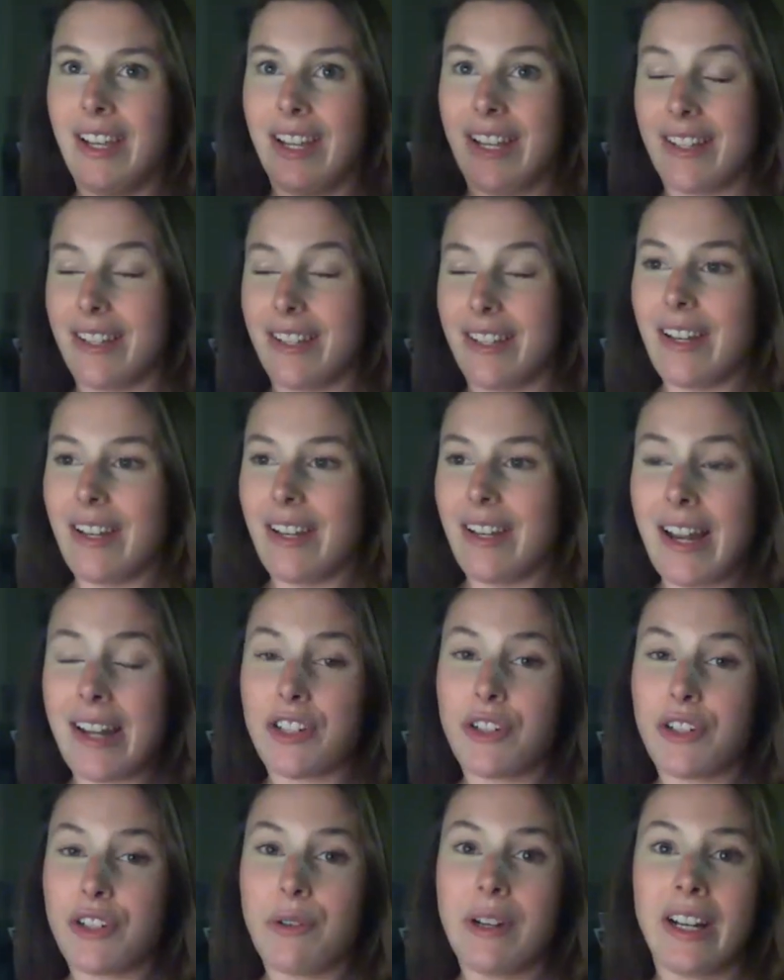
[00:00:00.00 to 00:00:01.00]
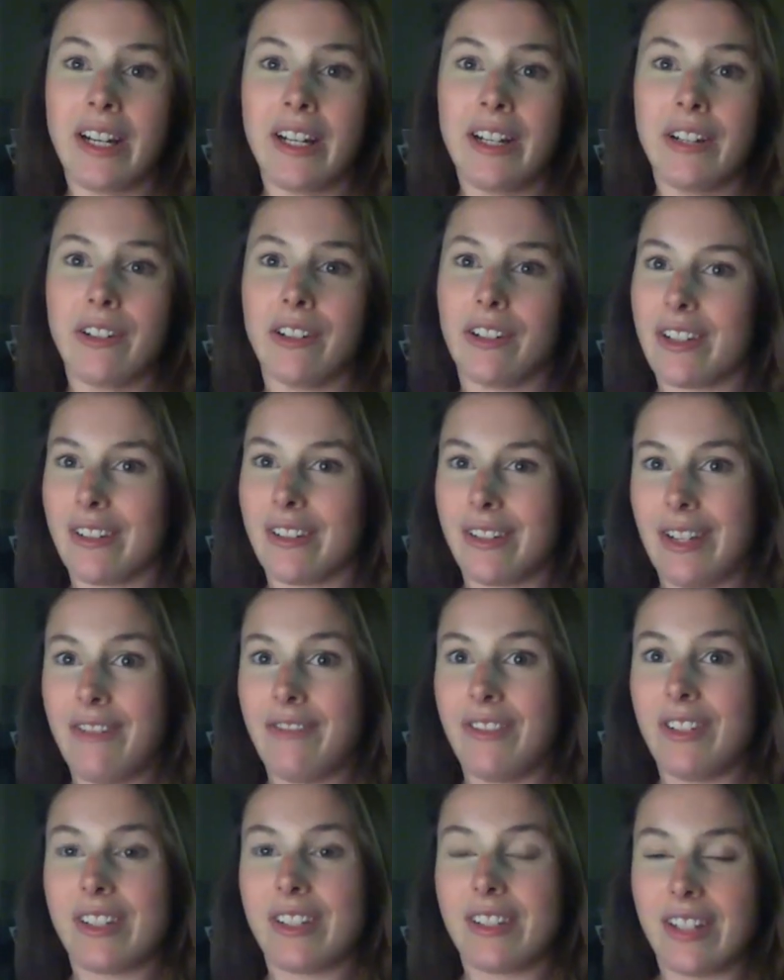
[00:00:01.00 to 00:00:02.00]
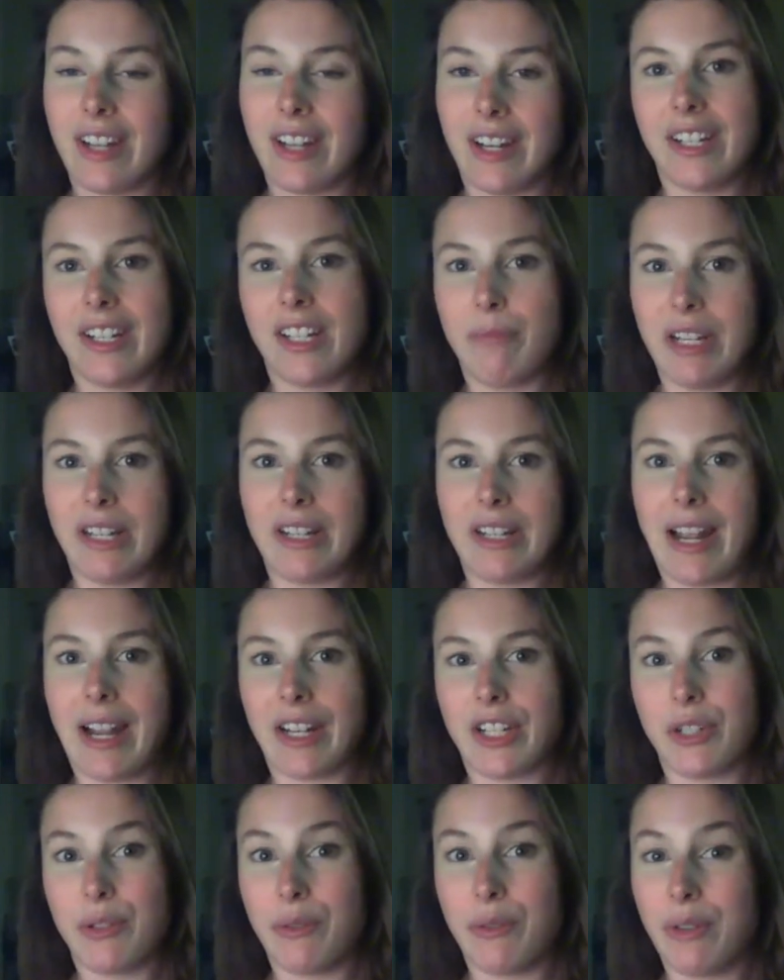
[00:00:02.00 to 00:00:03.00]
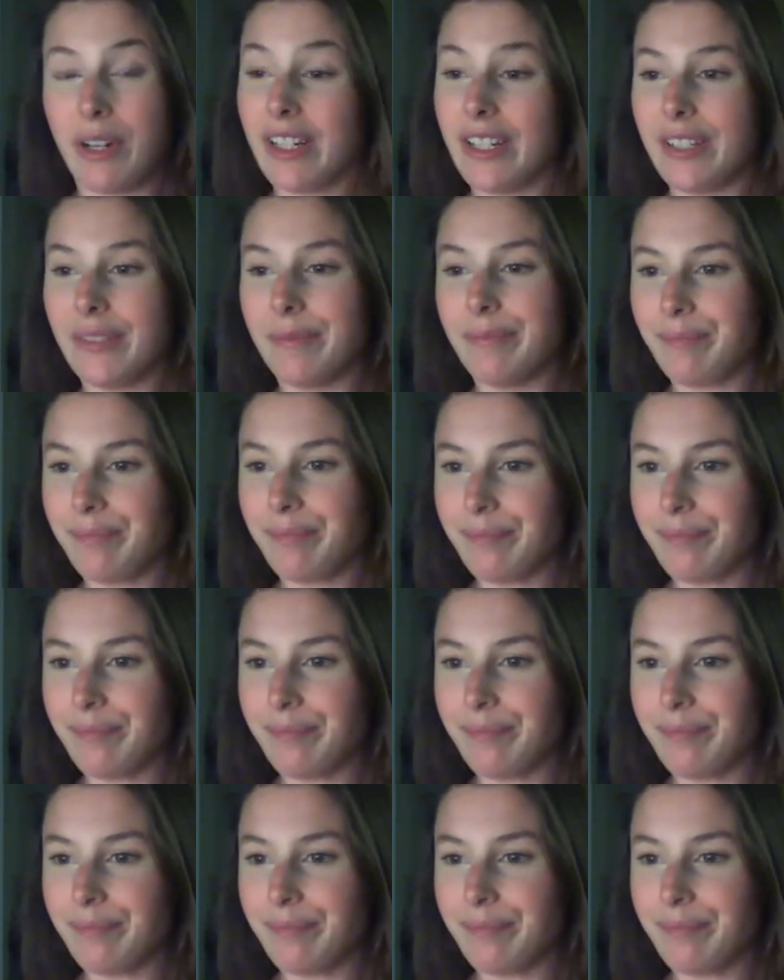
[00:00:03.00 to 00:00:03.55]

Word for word: isn't an actuary or is even studying to be an actuary.